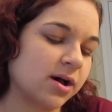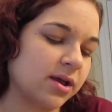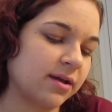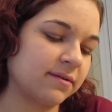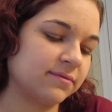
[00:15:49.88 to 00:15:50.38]
I
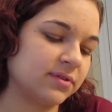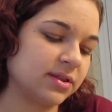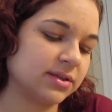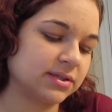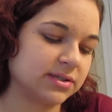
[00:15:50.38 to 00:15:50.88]
have
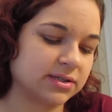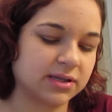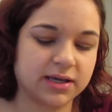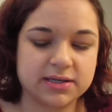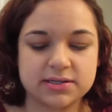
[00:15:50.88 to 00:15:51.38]
this
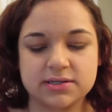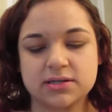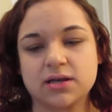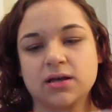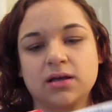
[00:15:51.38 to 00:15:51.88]

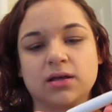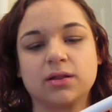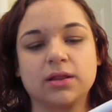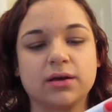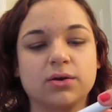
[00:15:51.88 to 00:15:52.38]
nice
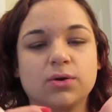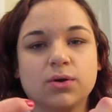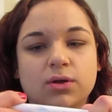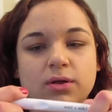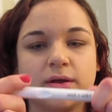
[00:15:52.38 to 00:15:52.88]

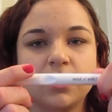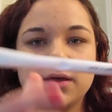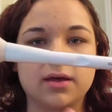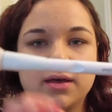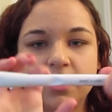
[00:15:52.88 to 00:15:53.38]
little
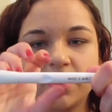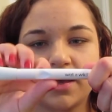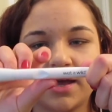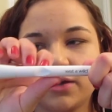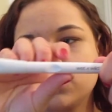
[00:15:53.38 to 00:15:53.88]

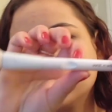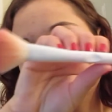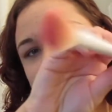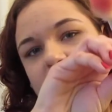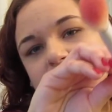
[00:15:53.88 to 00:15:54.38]
angled
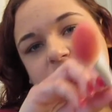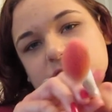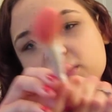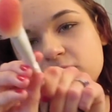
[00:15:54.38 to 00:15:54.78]
brush,